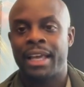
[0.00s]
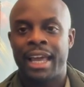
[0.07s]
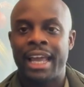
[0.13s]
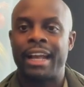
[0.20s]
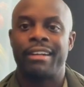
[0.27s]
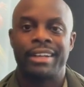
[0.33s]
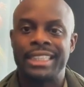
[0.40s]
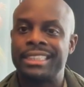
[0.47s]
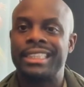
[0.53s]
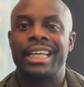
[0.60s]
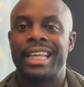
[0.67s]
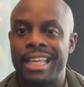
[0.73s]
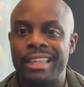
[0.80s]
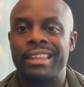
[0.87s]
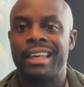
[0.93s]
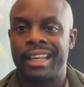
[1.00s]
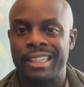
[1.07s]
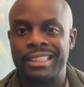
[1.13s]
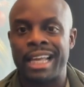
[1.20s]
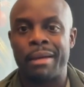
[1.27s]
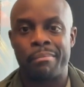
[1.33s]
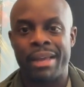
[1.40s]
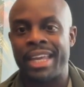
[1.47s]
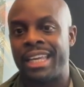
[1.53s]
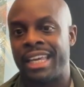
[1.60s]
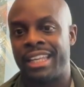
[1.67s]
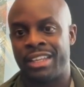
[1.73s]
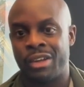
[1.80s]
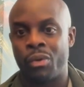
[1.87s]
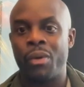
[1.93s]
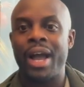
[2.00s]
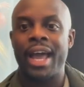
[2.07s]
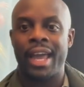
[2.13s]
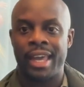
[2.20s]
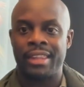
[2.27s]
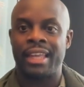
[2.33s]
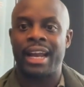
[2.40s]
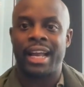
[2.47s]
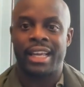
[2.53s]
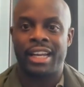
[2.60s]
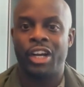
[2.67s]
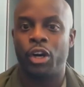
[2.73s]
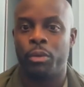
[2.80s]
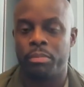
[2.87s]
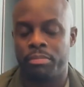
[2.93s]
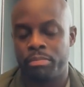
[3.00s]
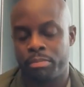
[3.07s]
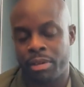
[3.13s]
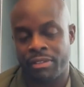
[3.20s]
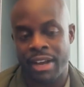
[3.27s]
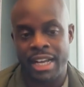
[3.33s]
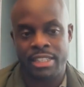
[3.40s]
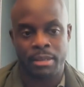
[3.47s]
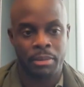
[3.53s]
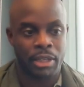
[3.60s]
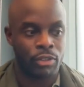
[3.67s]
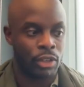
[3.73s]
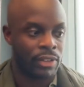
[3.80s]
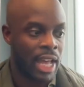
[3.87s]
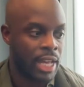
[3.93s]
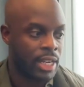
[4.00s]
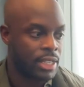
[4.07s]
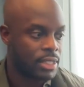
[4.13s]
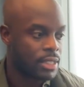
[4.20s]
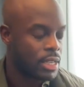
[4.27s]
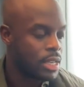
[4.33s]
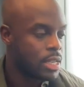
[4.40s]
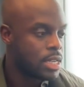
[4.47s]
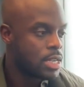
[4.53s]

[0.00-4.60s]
hairy, sticky things that may get in the way, that I could help provide some level of guidance.